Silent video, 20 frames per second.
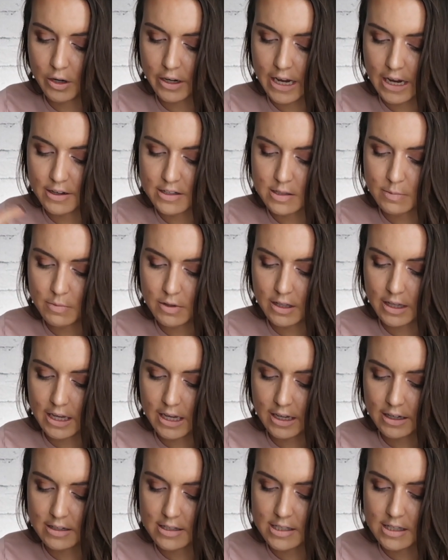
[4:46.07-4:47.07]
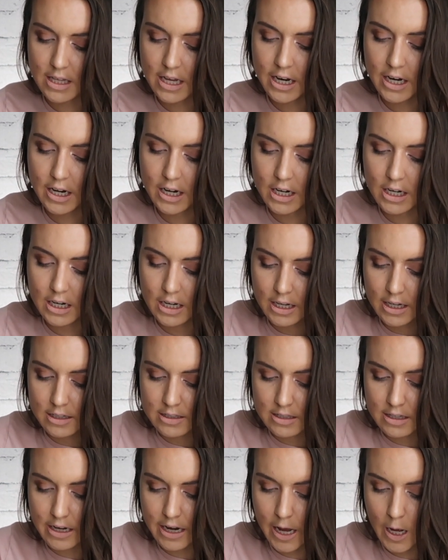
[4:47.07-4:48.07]
work out some of the kinks there,
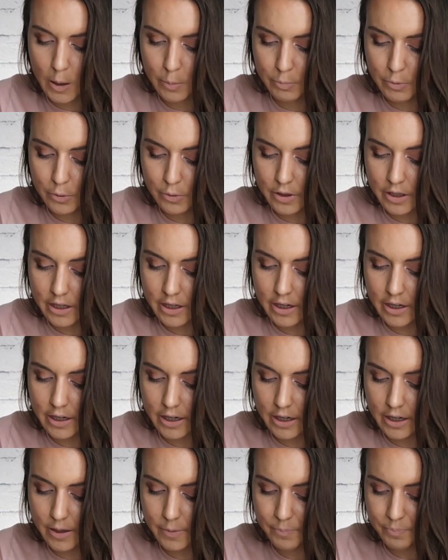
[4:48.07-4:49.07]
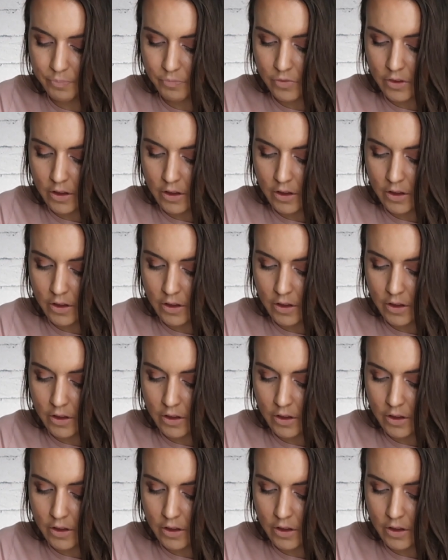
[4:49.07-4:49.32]
it's going to help you here